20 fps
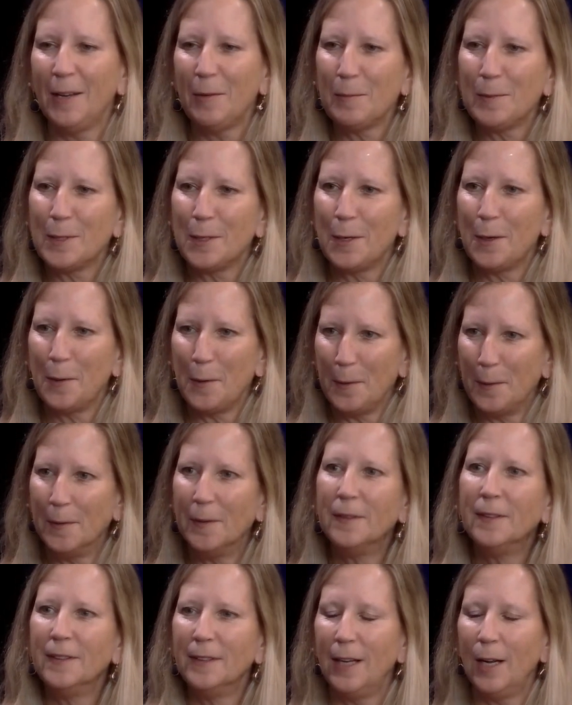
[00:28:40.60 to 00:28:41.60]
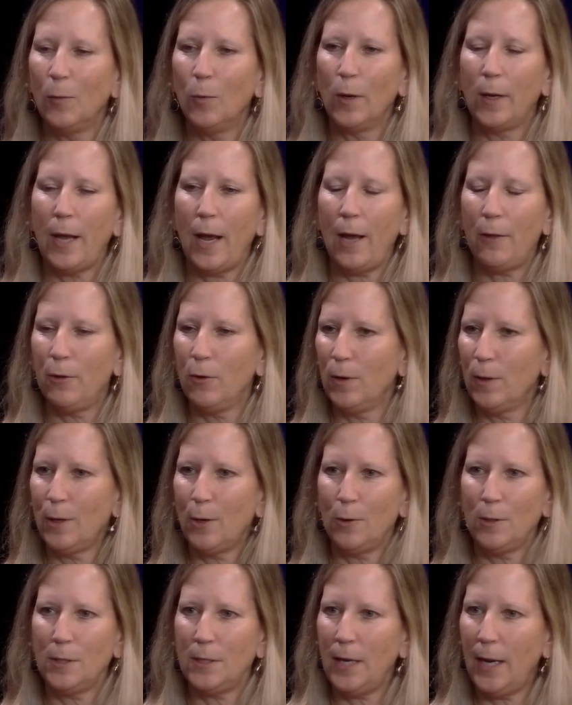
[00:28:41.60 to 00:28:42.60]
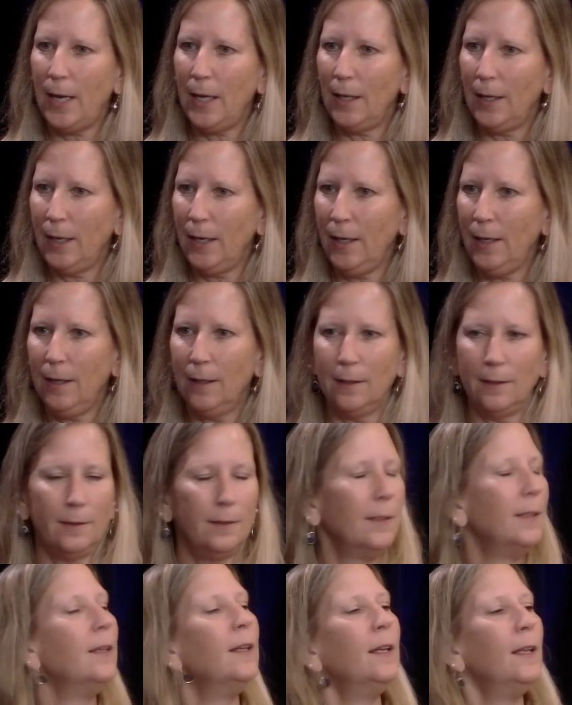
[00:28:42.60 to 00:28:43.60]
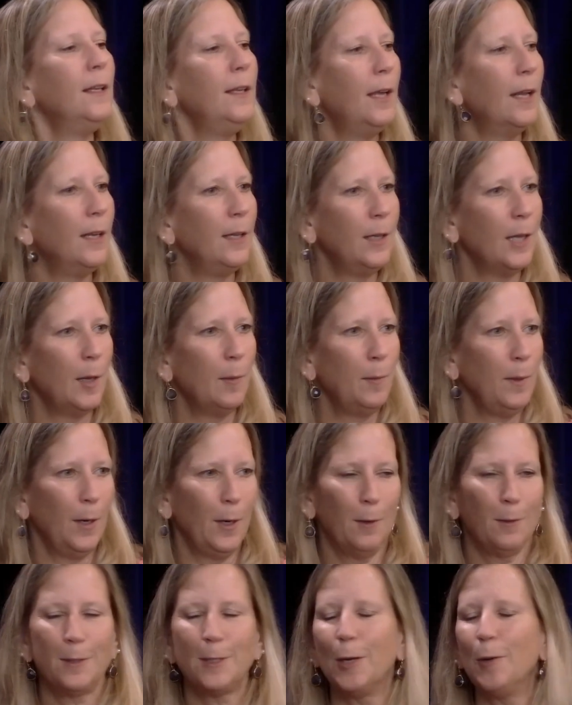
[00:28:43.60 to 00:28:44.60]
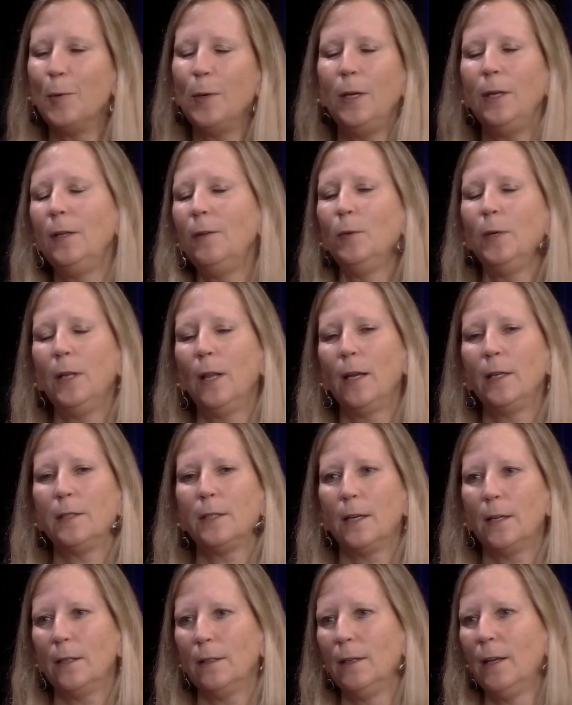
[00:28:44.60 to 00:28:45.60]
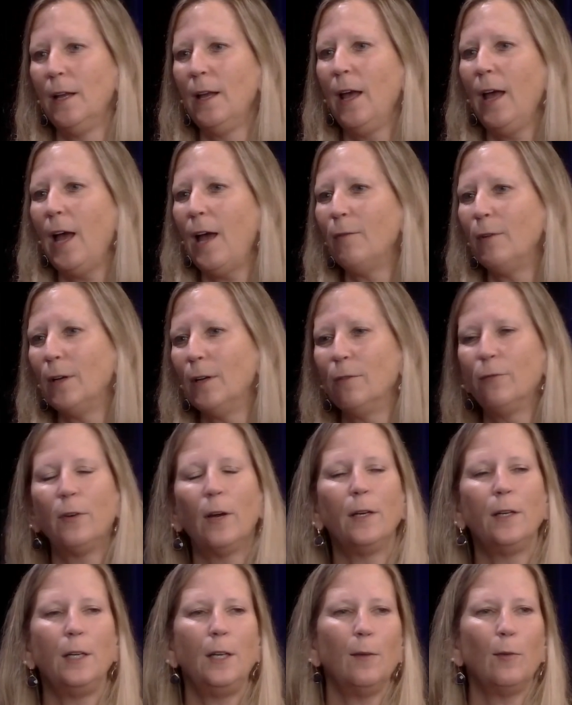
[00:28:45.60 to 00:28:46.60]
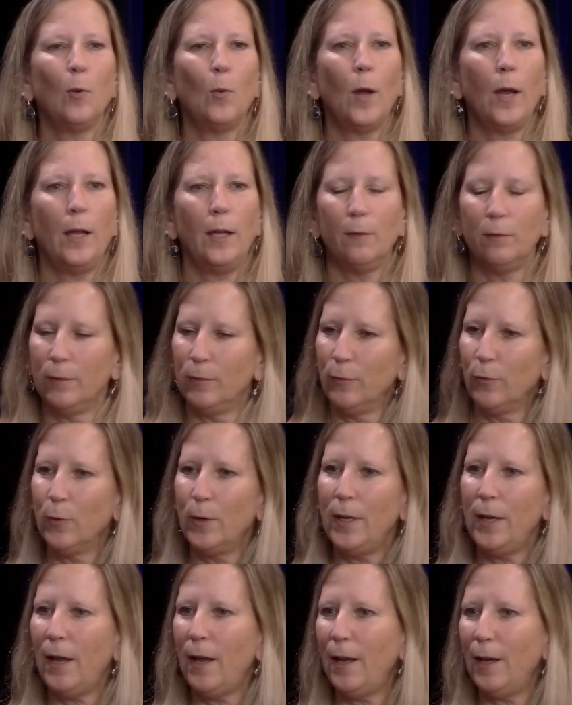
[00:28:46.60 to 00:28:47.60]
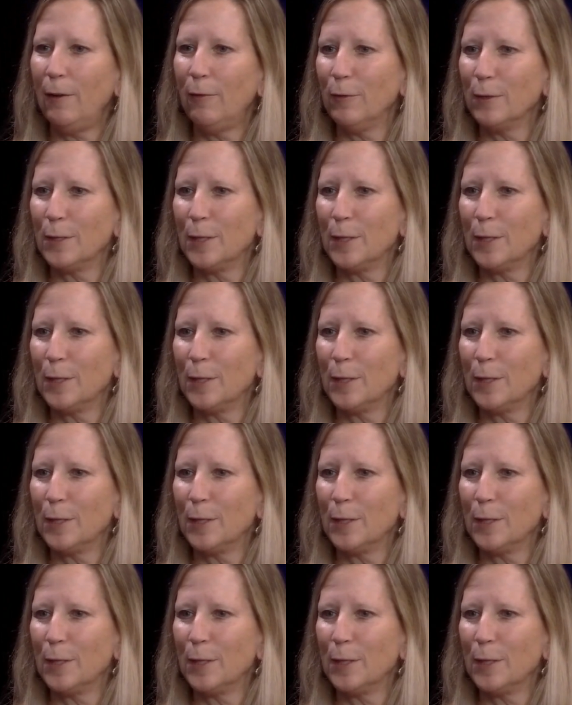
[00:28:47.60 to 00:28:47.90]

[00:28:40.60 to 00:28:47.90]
Yep. So, we're gathering those daily and getting them, so we like to have a fun giveaway of a free egg